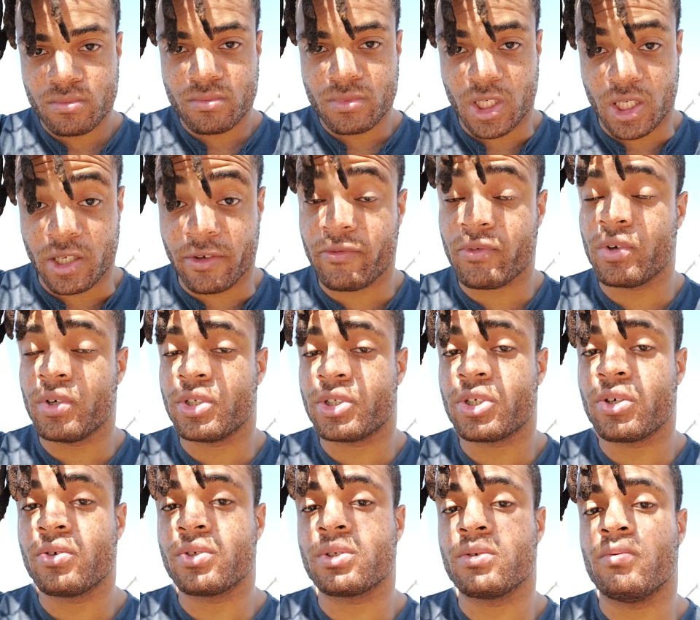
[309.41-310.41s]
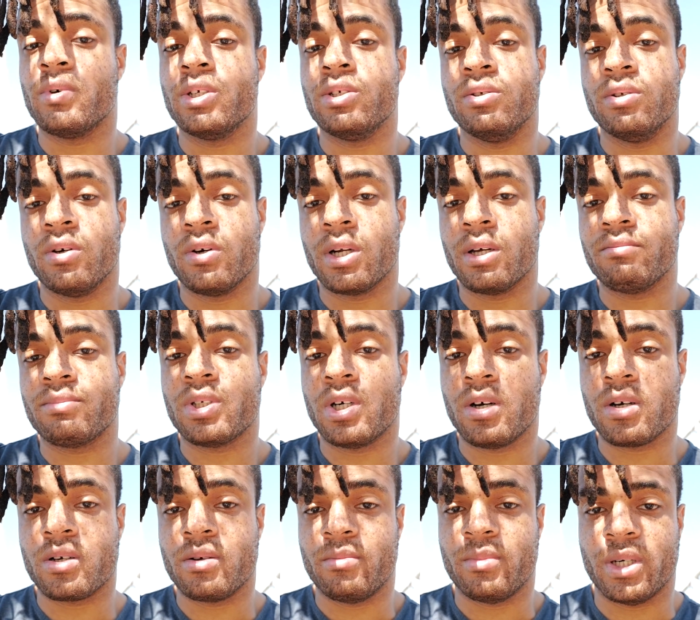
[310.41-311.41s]
And if you're a chosen one, you know what I'm
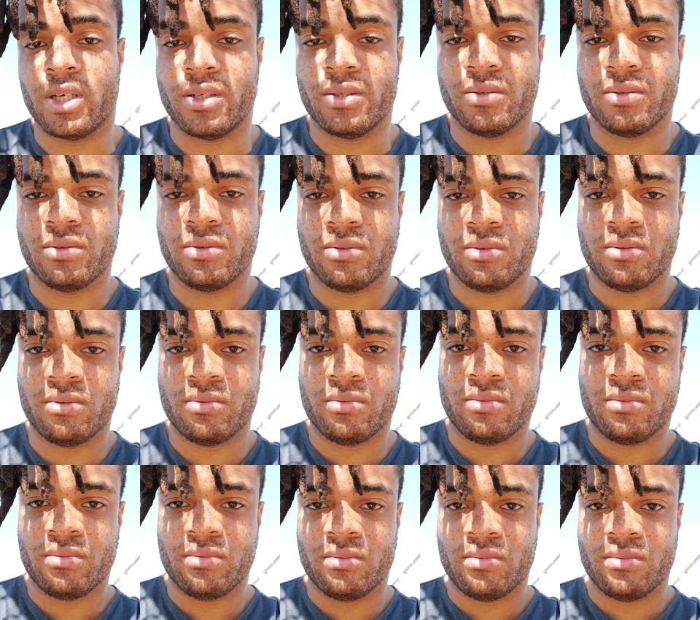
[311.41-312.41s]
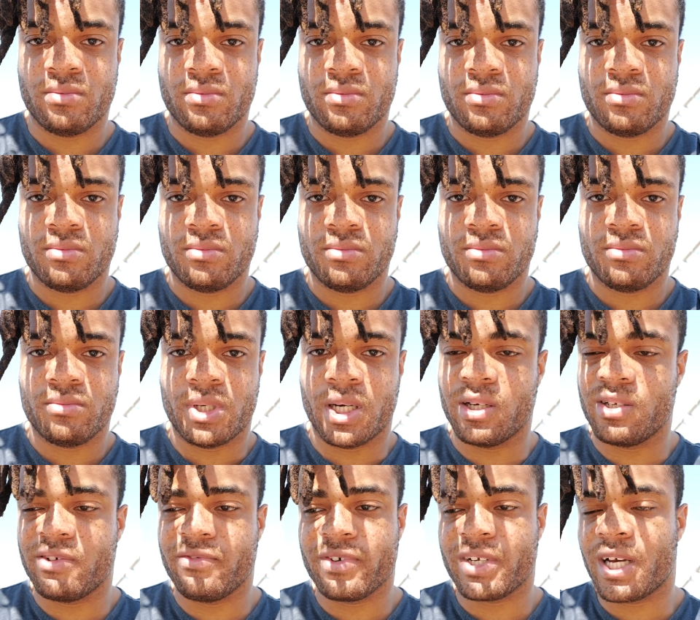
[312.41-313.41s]
talking about. I
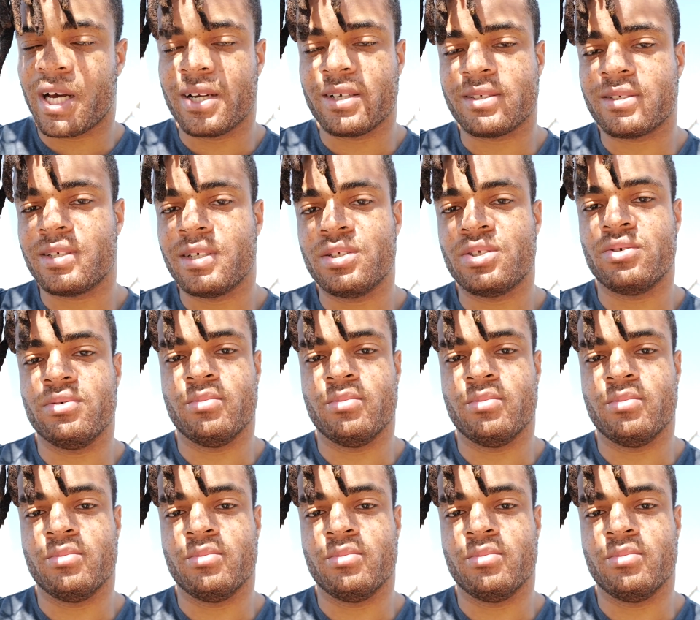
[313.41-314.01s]
don't even gotta say too